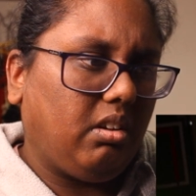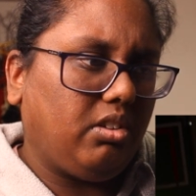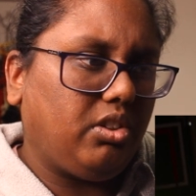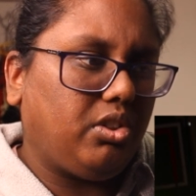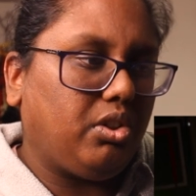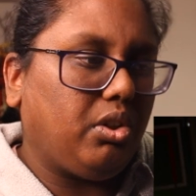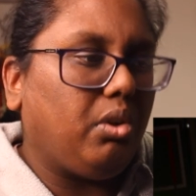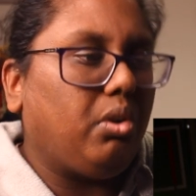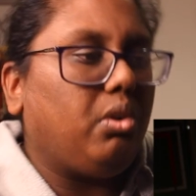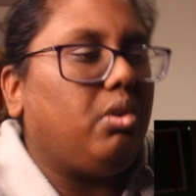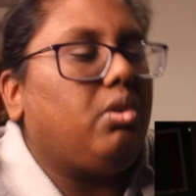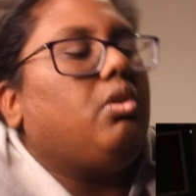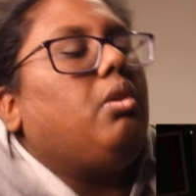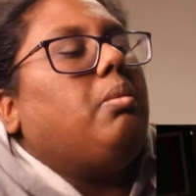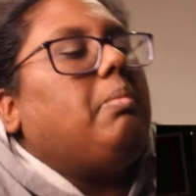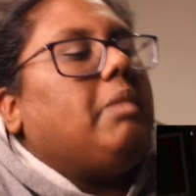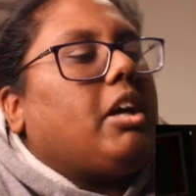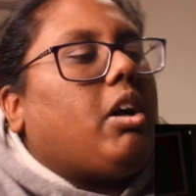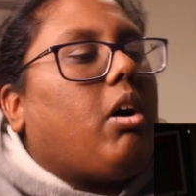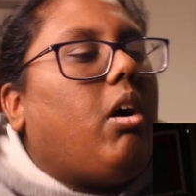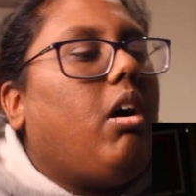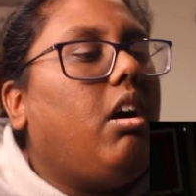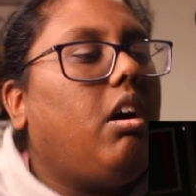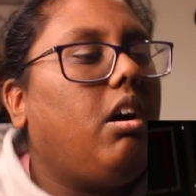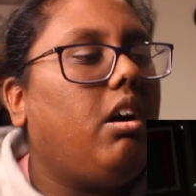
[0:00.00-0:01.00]
Dude, oh my
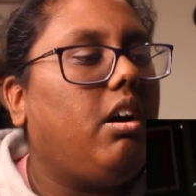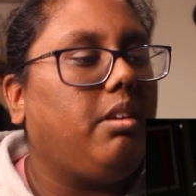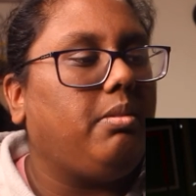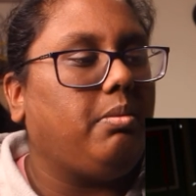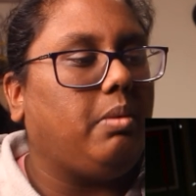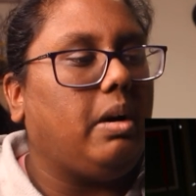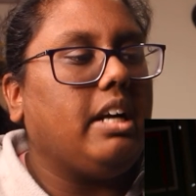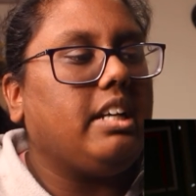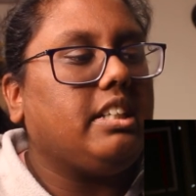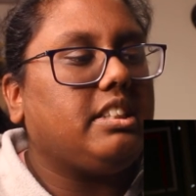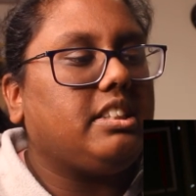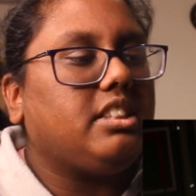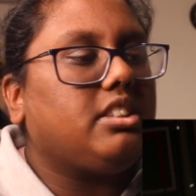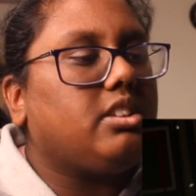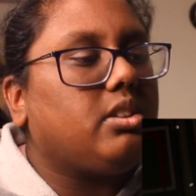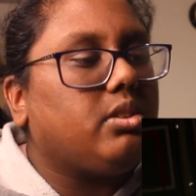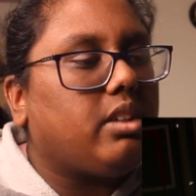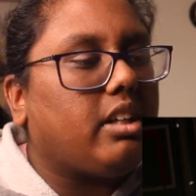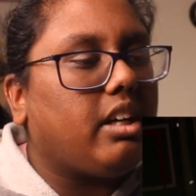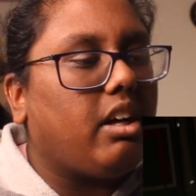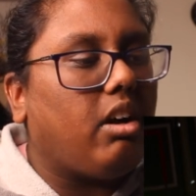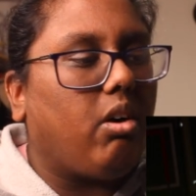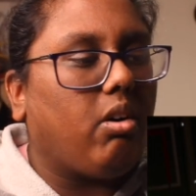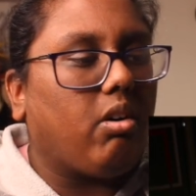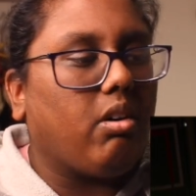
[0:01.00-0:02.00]
god, why does this
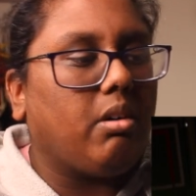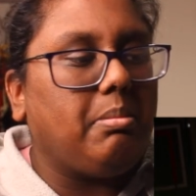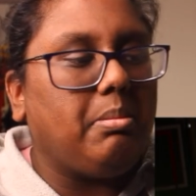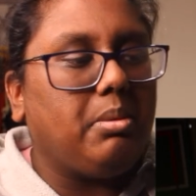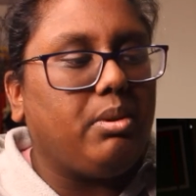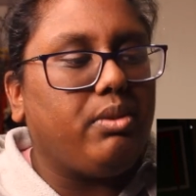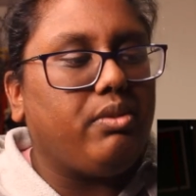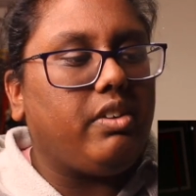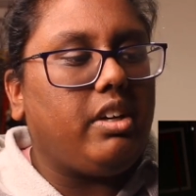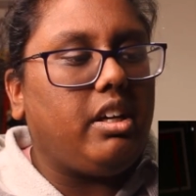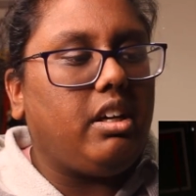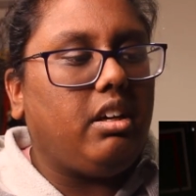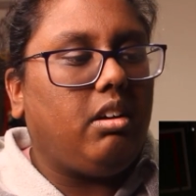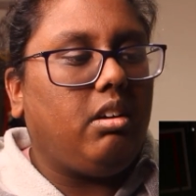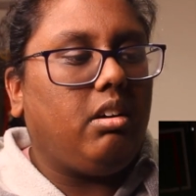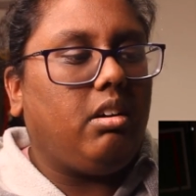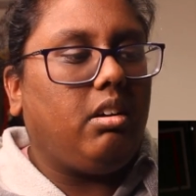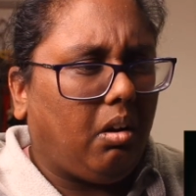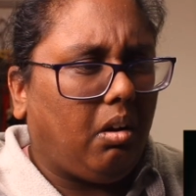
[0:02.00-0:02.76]
look like a horror movie?